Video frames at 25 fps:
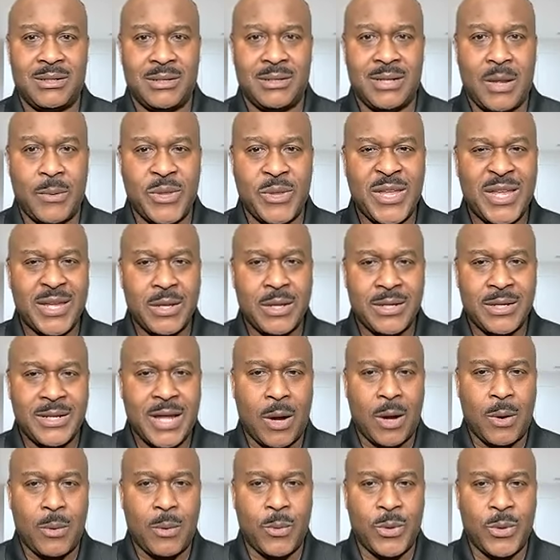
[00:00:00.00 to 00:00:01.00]
Now
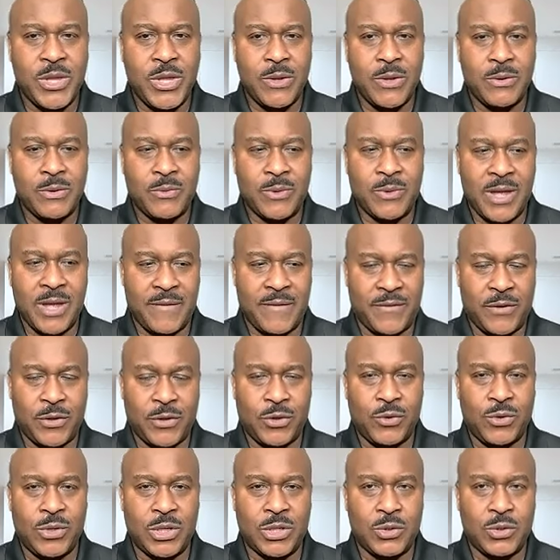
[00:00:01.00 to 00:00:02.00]
when you, if you
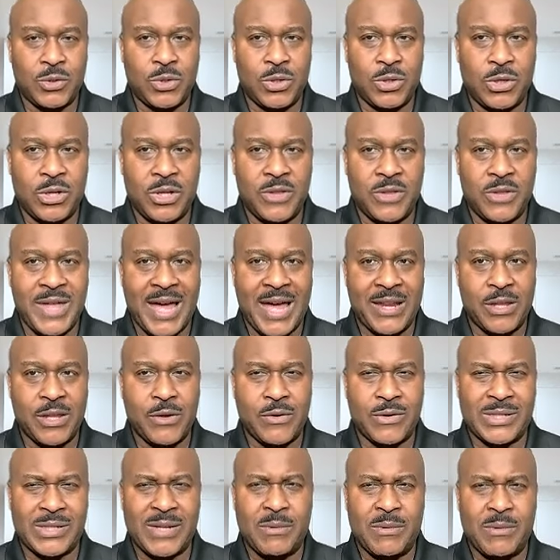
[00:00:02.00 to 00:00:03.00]
do the Google on that and
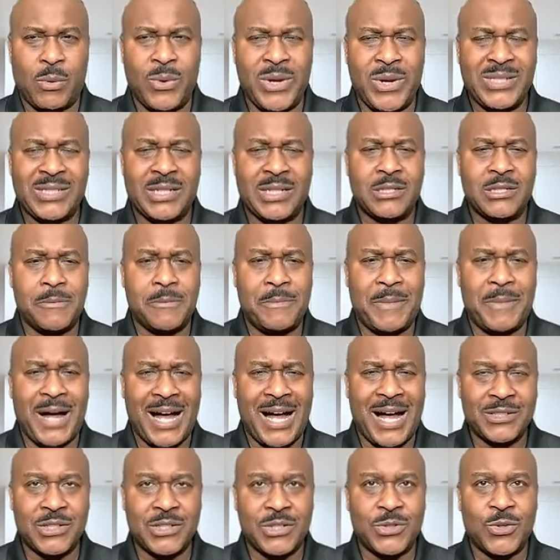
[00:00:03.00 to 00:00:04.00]
you say, well, what's a
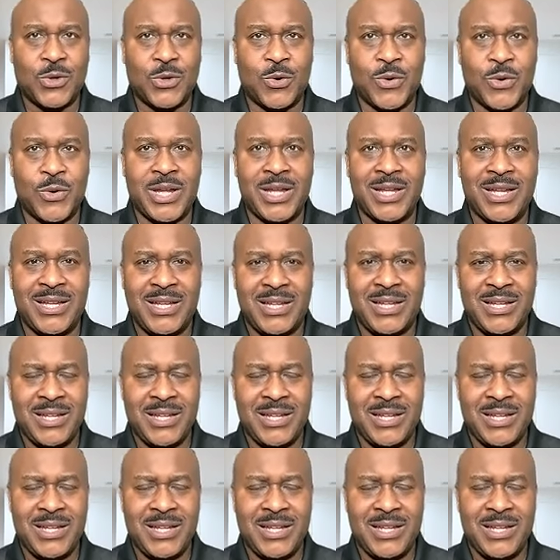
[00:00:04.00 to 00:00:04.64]
depository